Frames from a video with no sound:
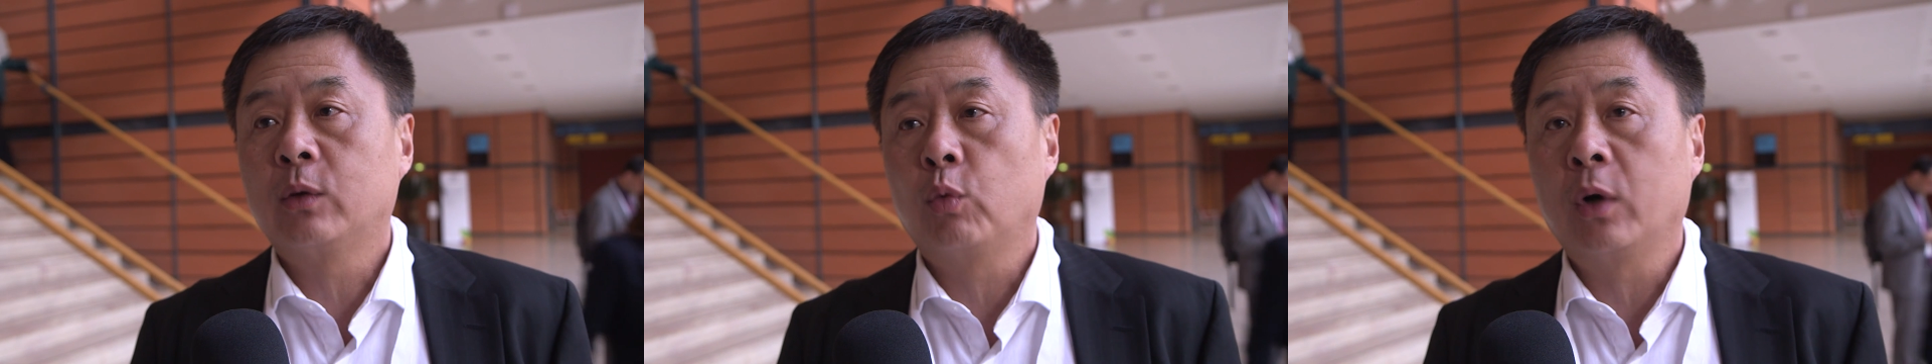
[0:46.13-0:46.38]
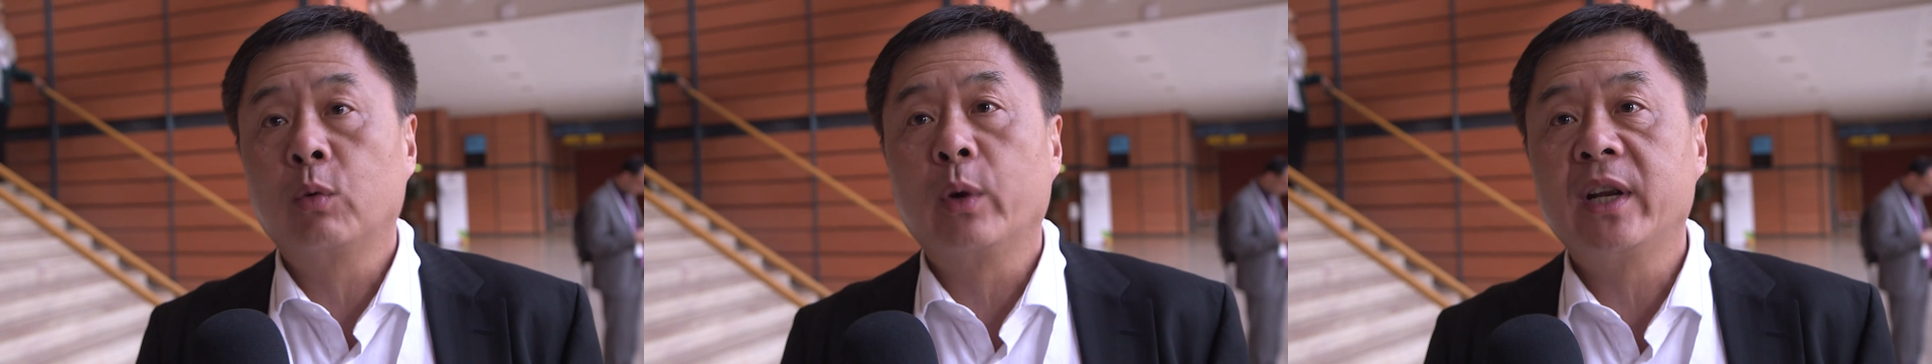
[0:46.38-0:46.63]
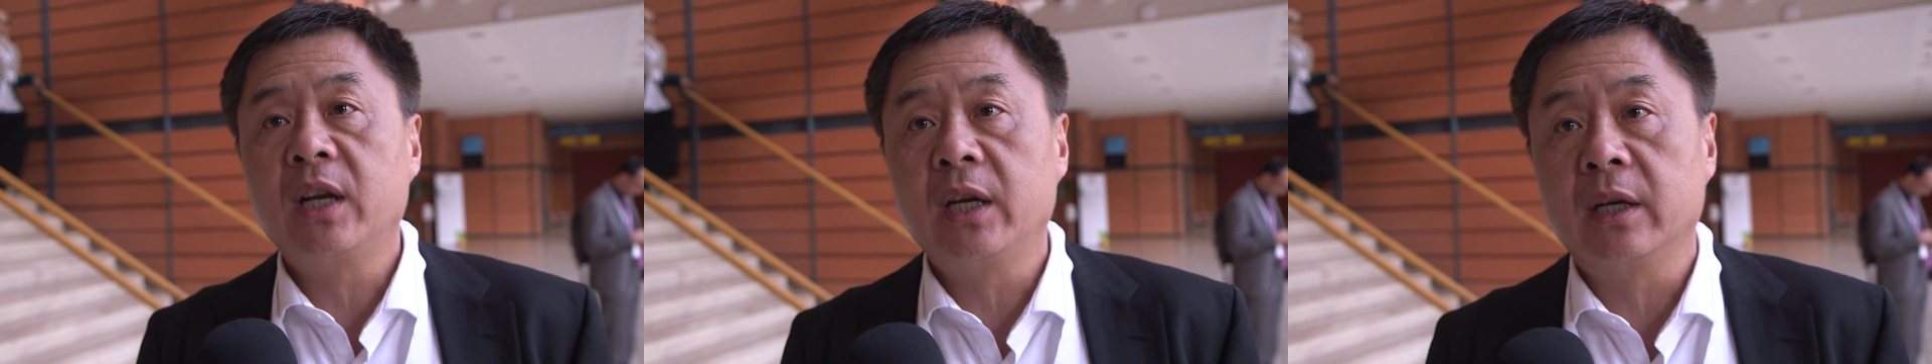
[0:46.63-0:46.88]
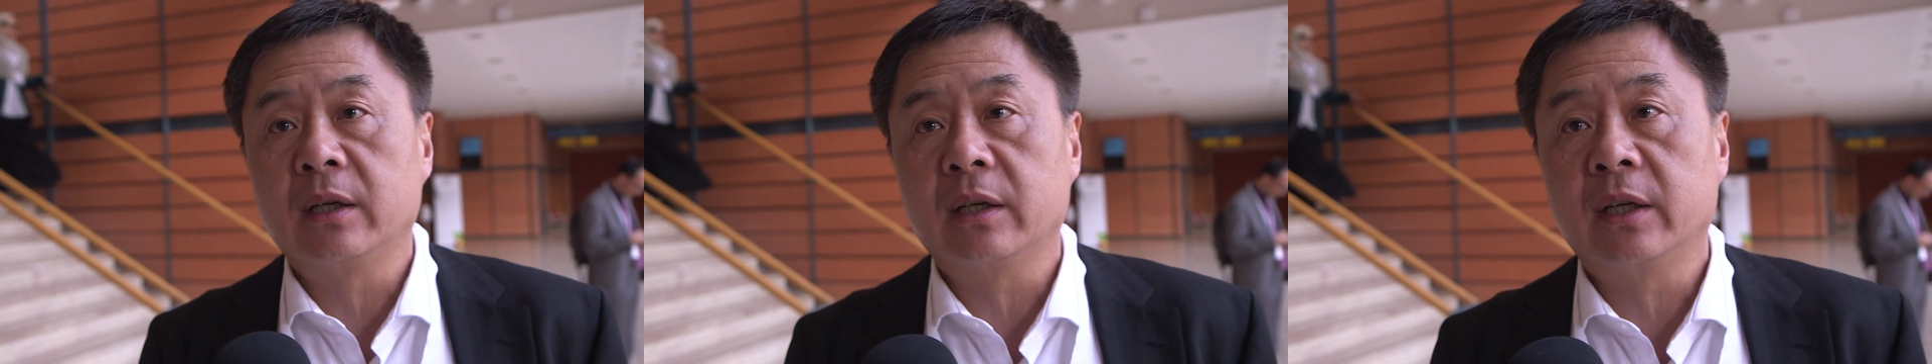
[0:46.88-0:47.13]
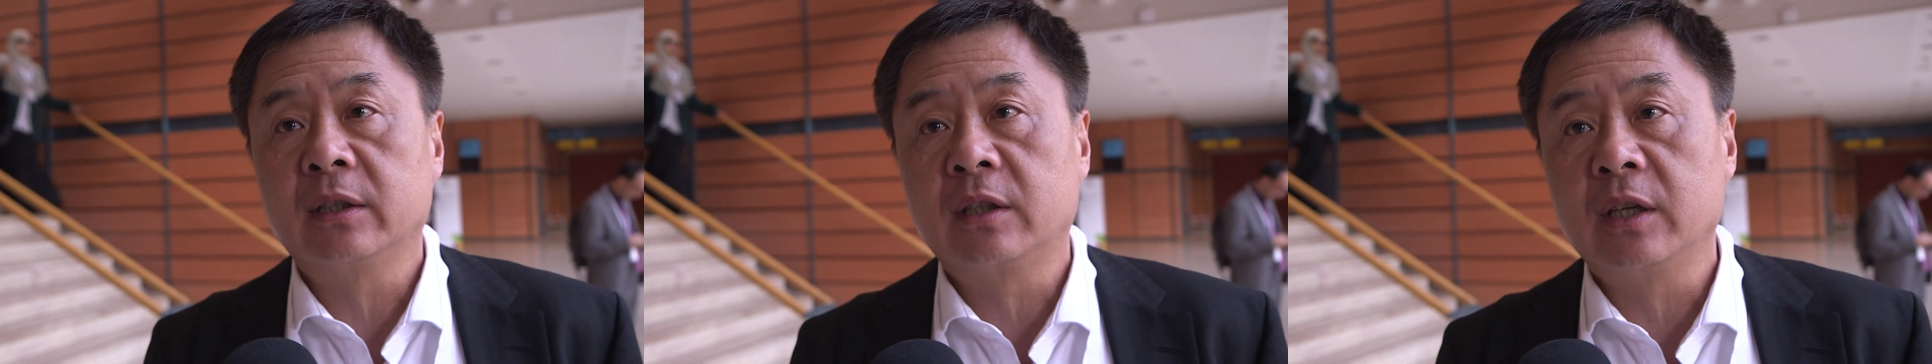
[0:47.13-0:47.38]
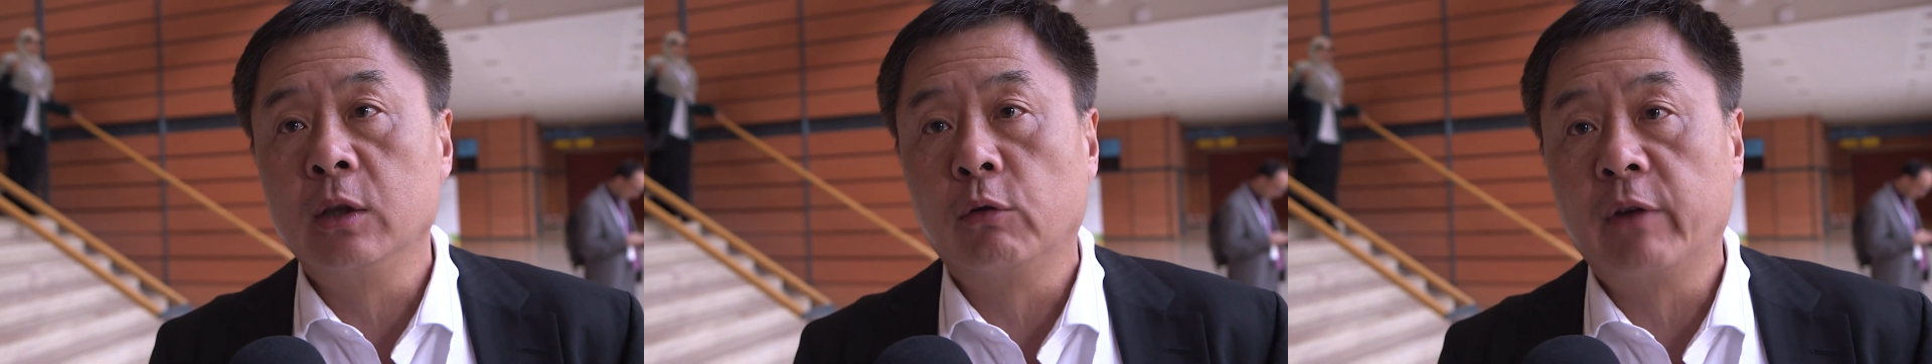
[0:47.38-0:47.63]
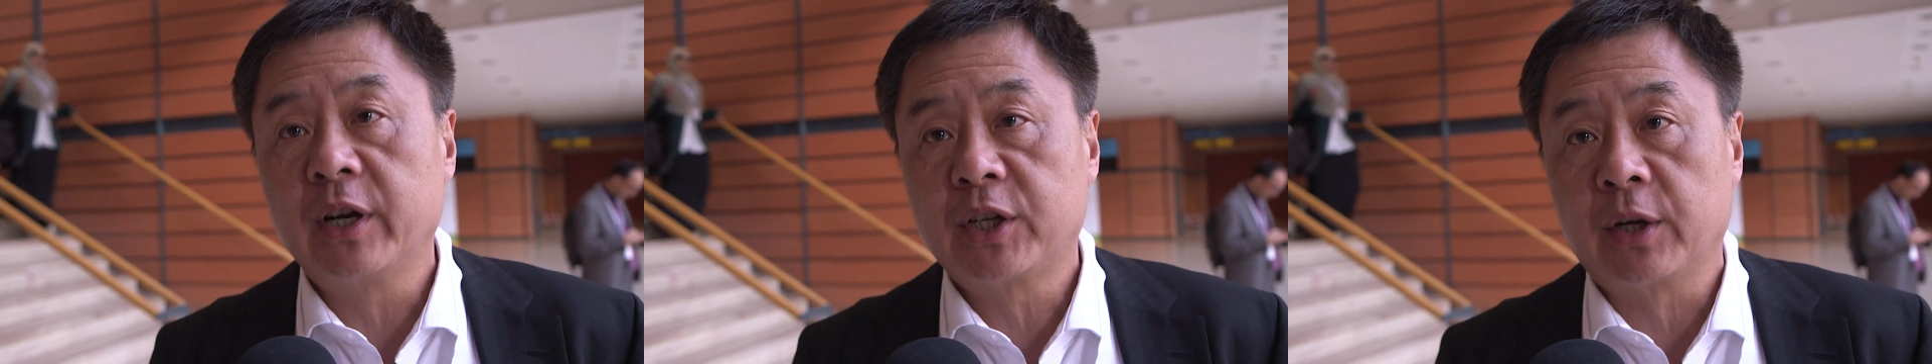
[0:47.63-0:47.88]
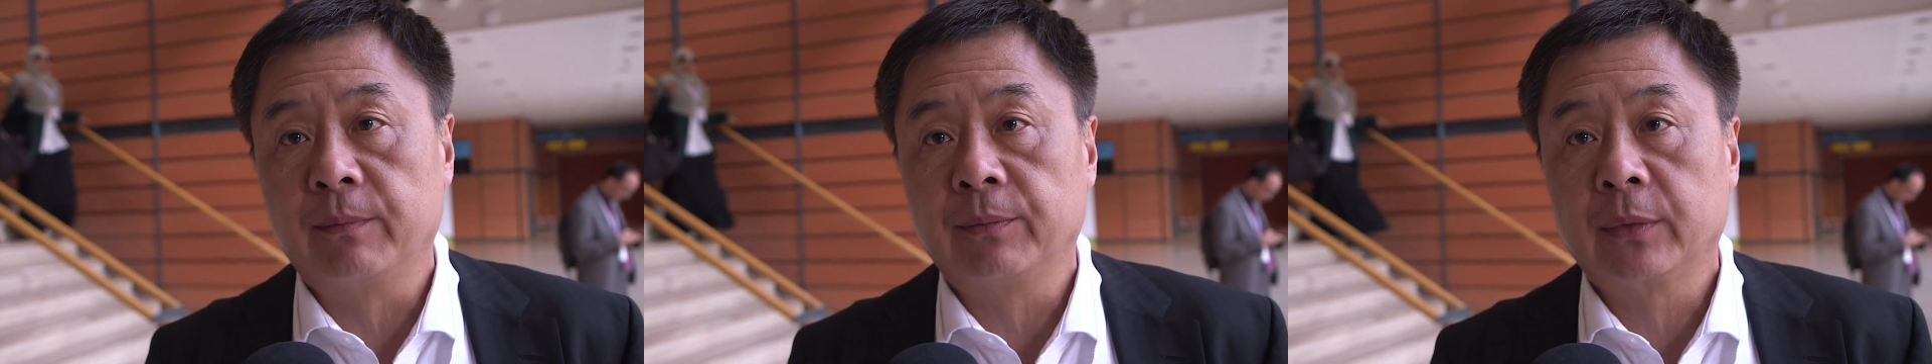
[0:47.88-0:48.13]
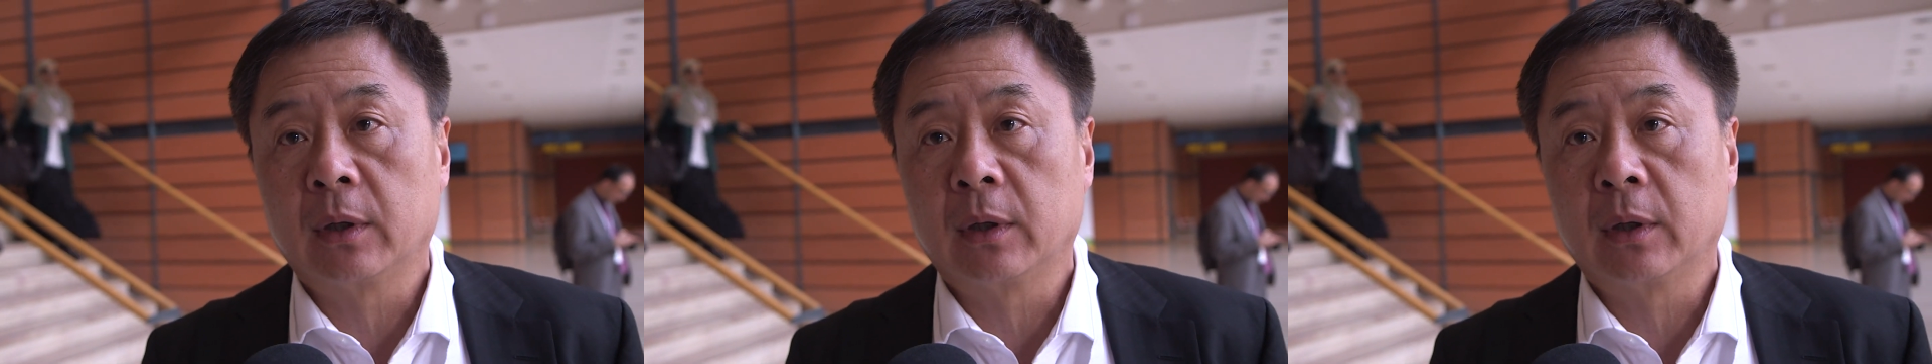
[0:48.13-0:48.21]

what we need is innovation.